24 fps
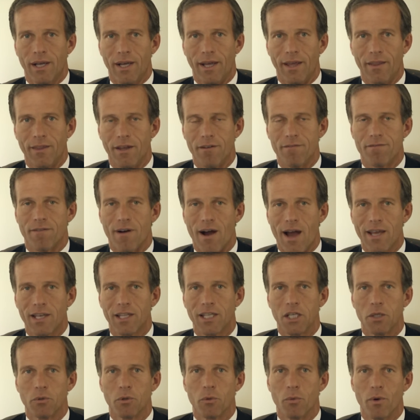And then
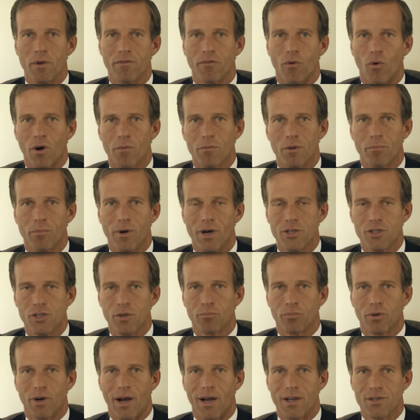finally, we reform the
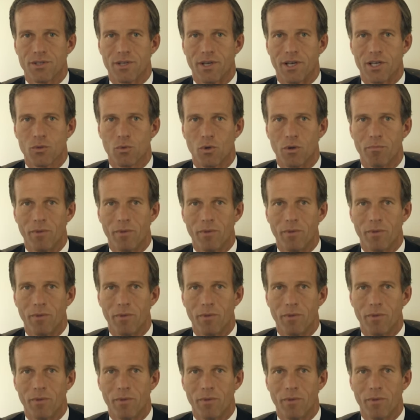budget process.